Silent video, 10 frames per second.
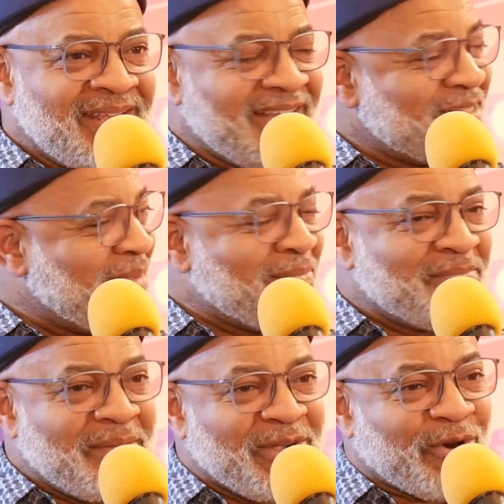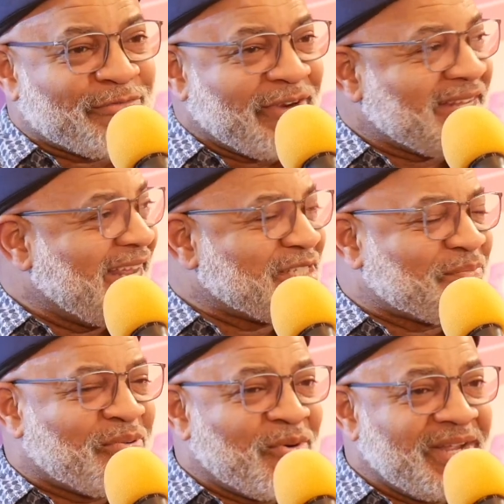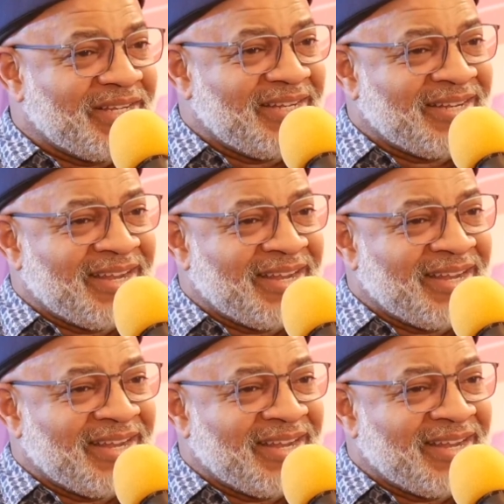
Because maybe maybe Kirk Franklin has a point.